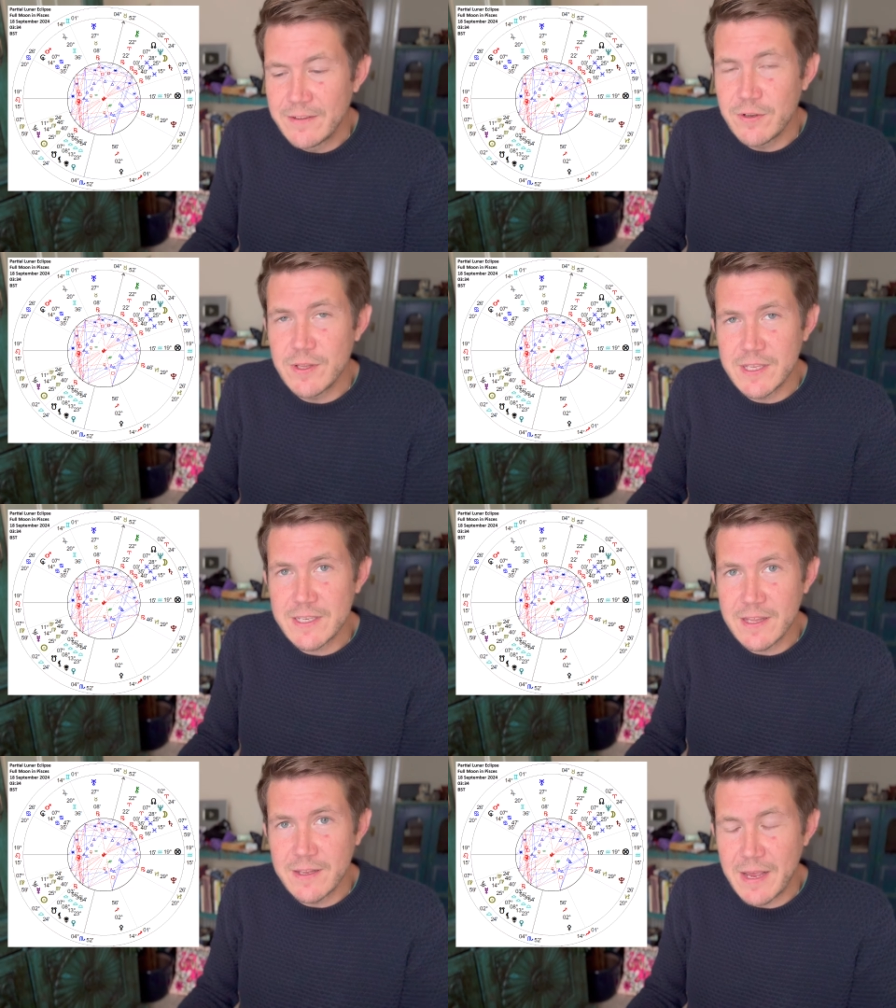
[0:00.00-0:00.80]
If you're in the
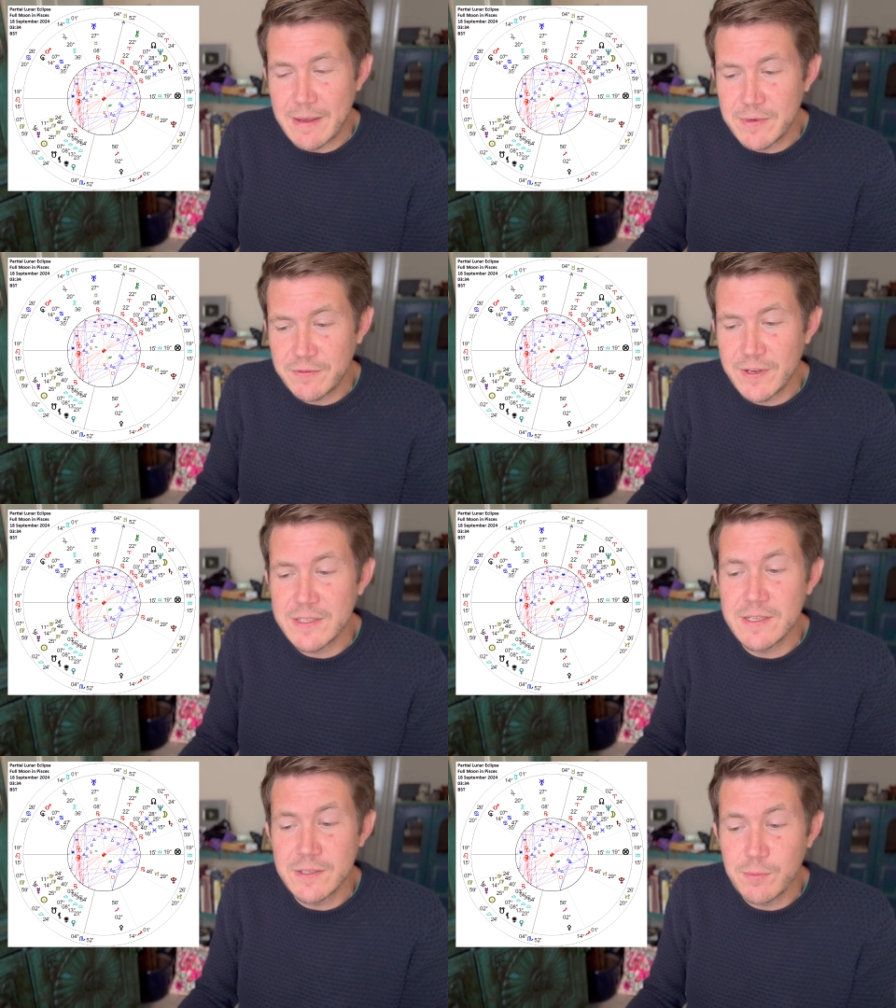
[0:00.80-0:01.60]
southern hemisphere, it's
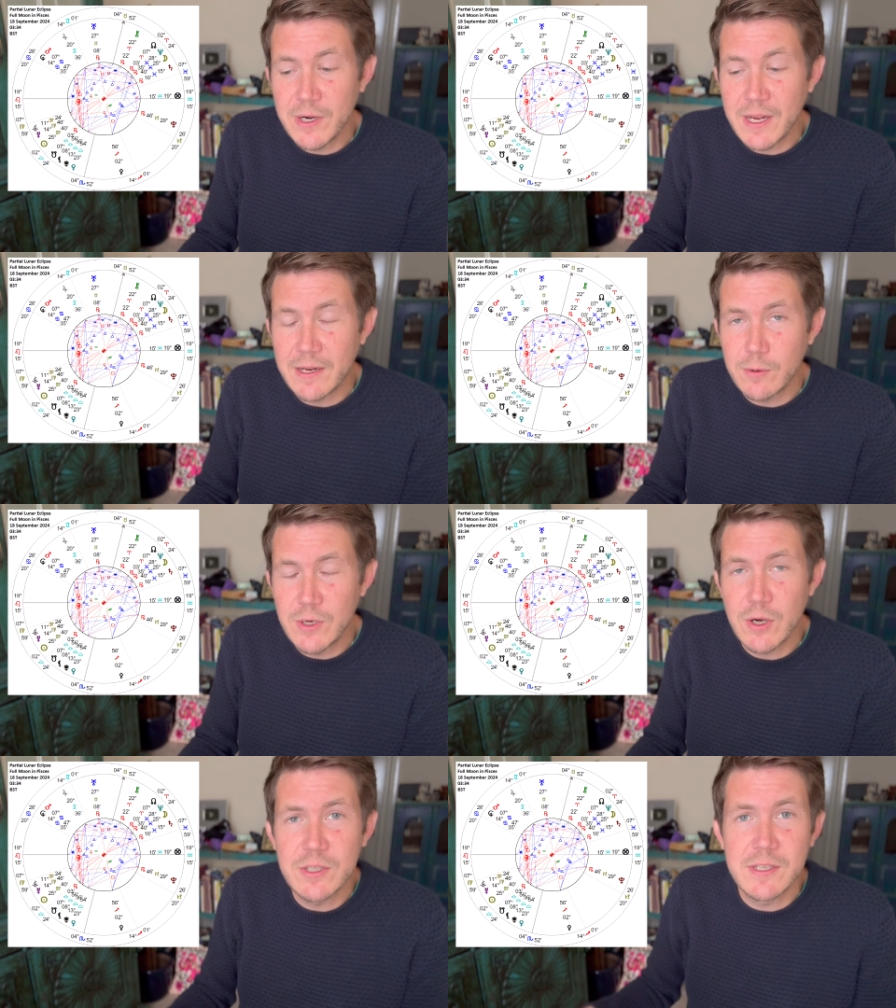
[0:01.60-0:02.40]
the spring
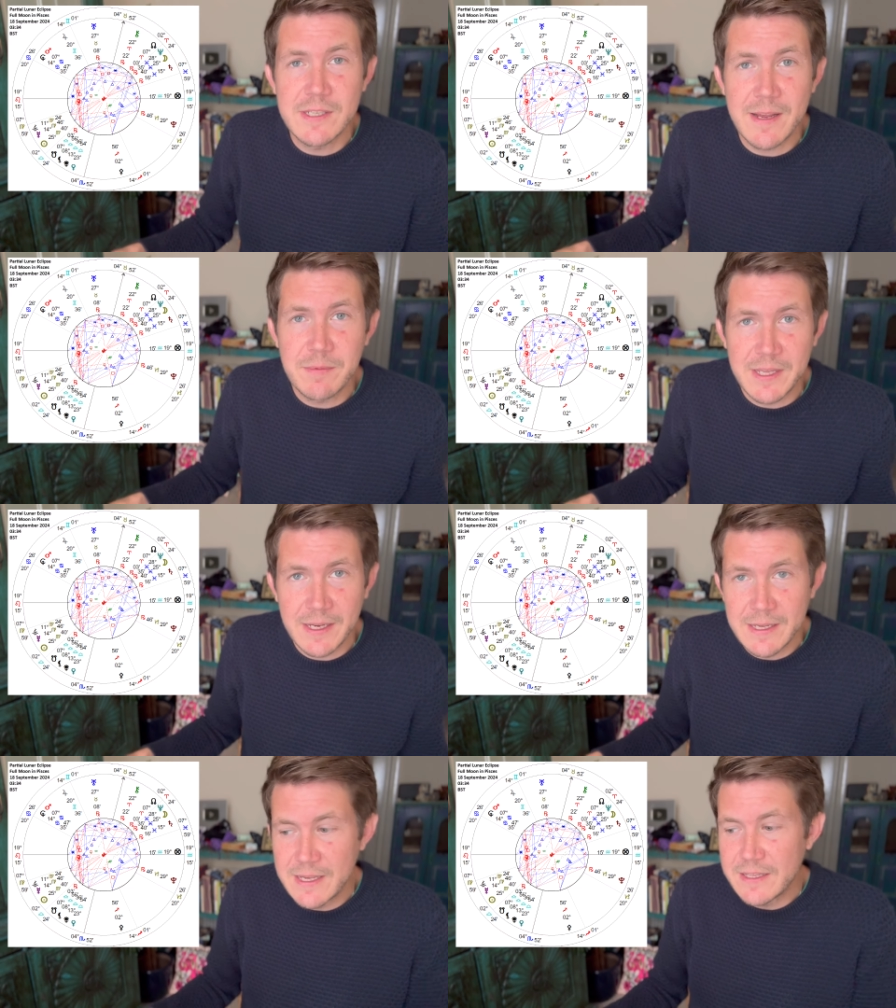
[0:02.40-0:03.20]
equinox, and same
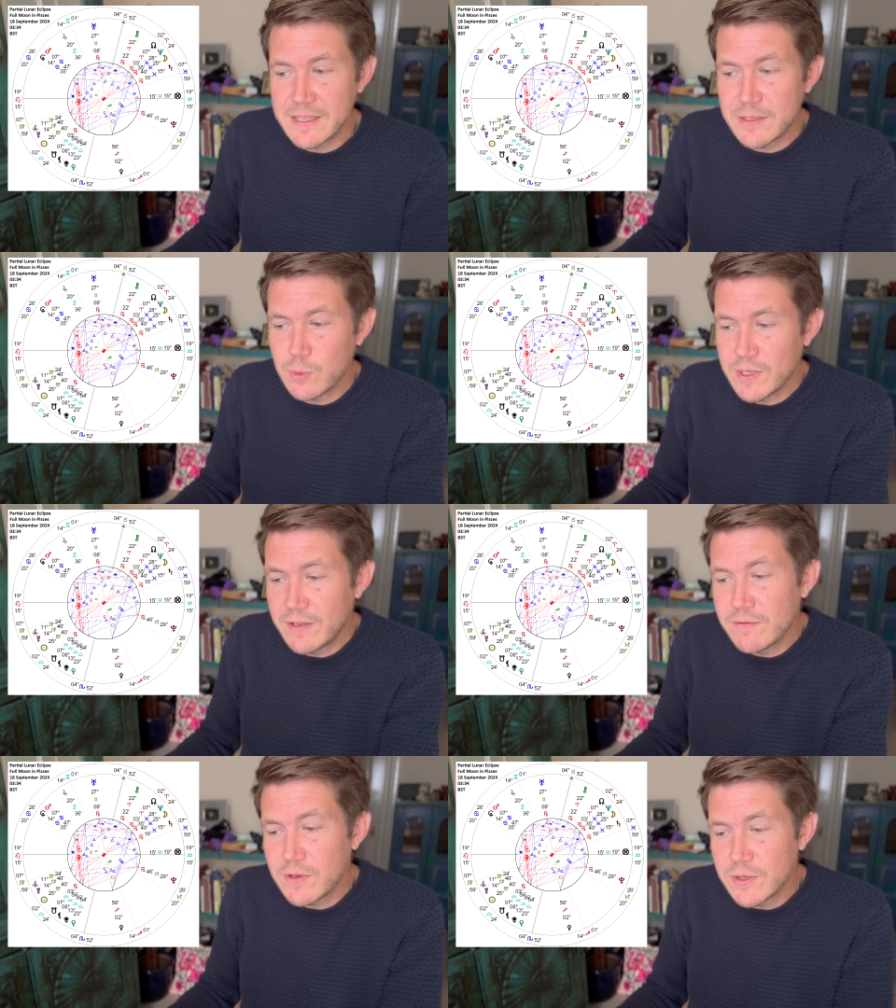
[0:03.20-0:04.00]
thing, this will
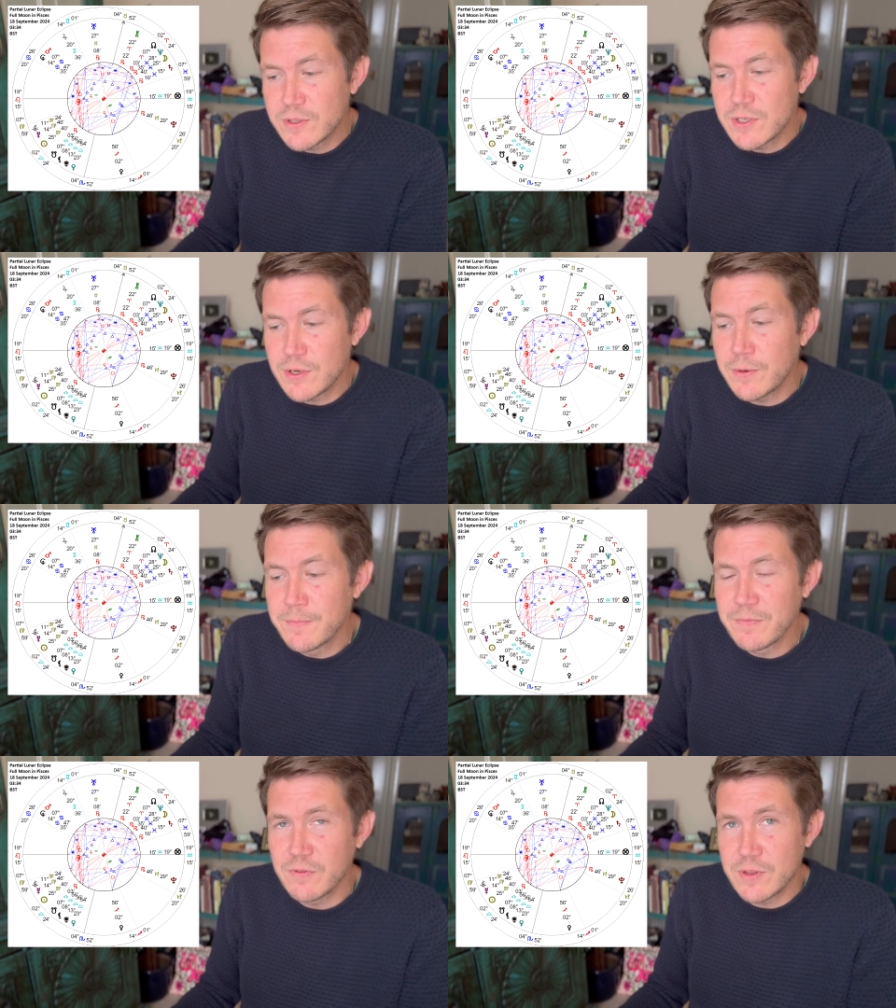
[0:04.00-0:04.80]
influence you
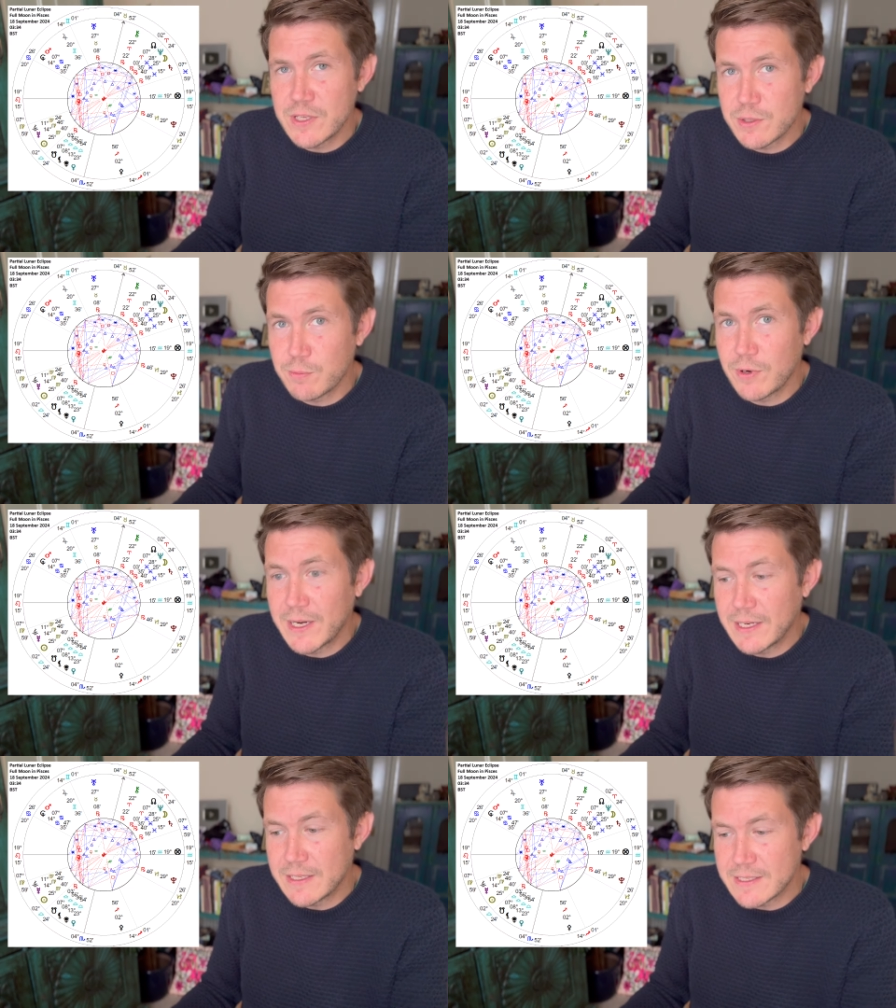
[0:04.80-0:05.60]
for the
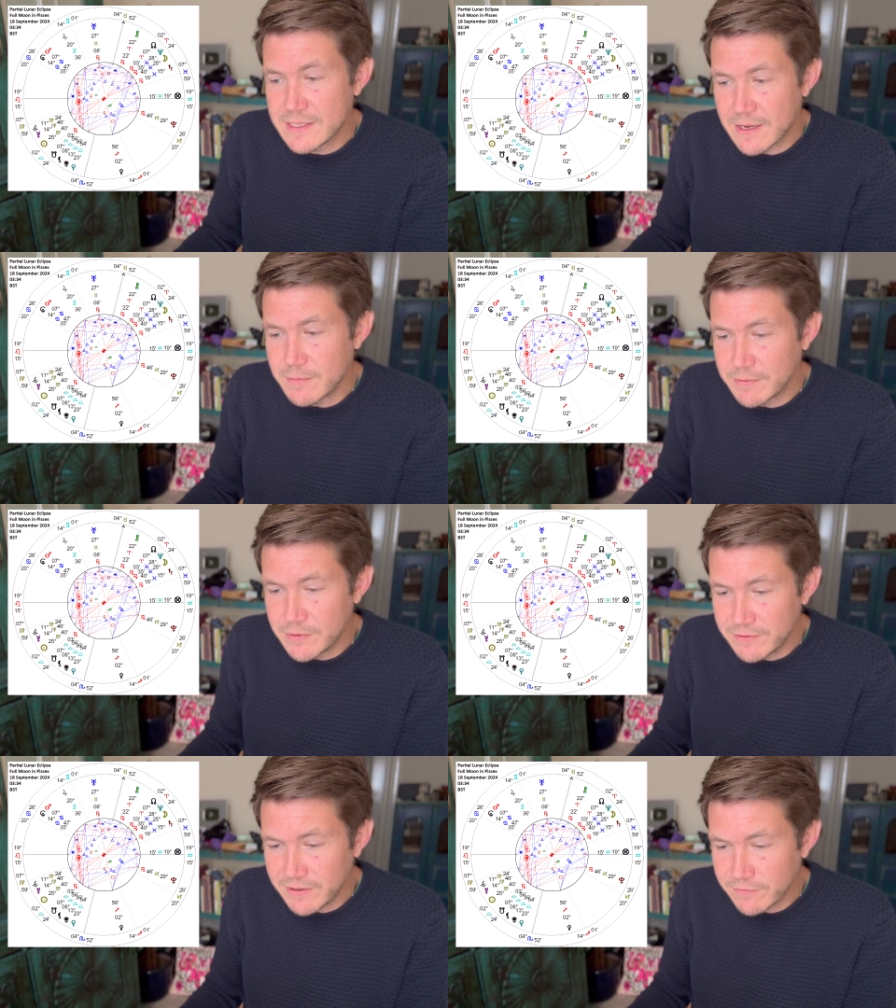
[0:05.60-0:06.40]
spring and summer
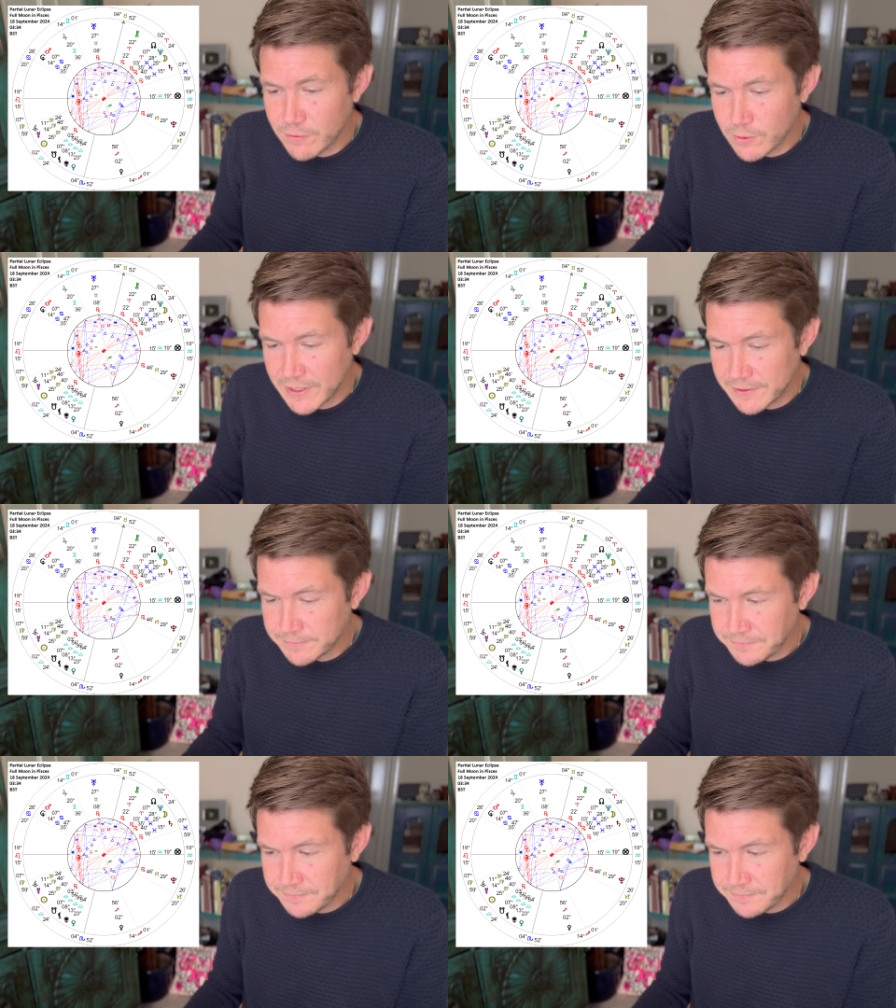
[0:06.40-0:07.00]
moving forward.